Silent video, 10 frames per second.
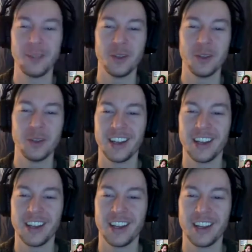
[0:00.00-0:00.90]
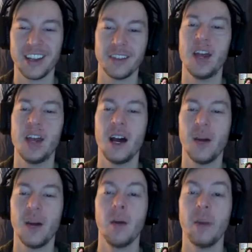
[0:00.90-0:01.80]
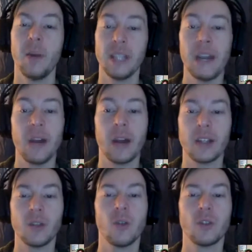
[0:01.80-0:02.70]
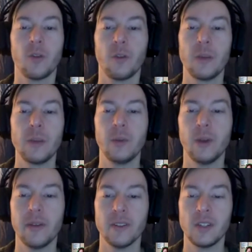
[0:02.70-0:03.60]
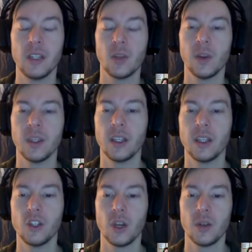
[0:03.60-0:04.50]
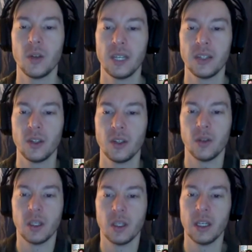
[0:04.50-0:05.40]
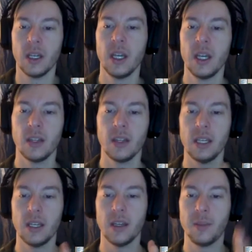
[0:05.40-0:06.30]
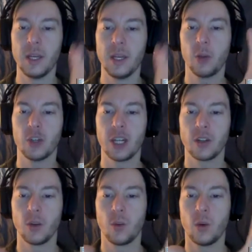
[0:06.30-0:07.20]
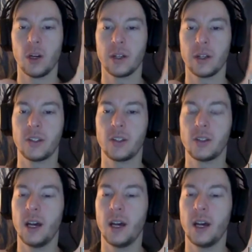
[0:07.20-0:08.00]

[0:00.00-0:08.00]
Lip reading: the word at the end of that sentence. But yeah, I guess so for people who haven't seen it, the one thing they should note is that the Pico projector works